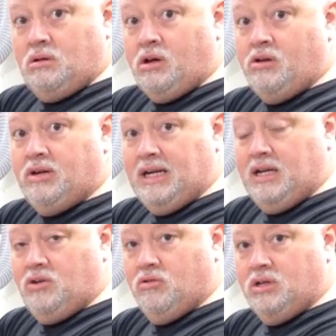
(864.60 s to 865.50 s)
180
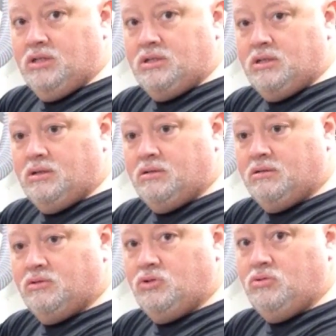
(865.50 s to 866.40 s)
degrees
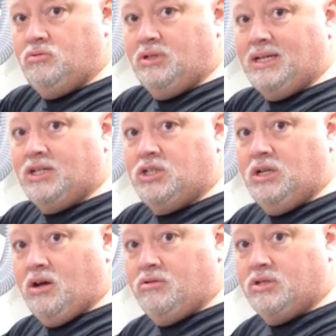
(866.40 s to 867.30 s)
to attach
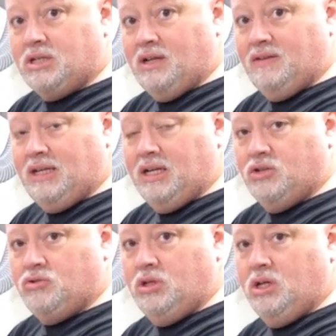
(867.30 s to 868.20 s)
the other side of the
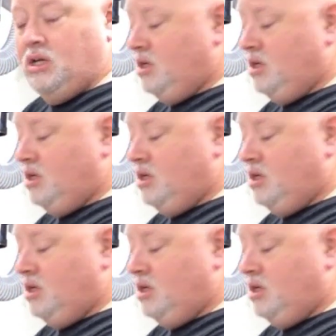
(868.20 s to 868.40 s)
gantry